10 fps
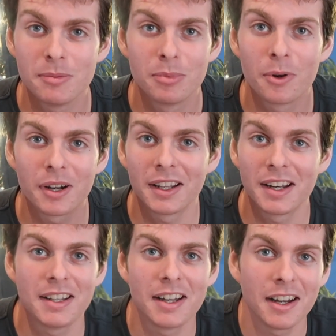bought at
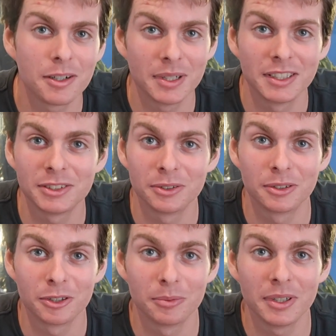any hardware
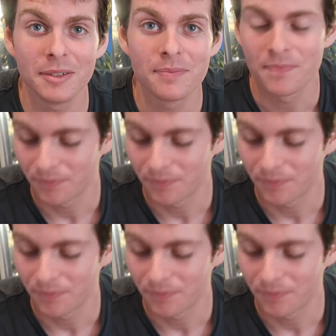store normally.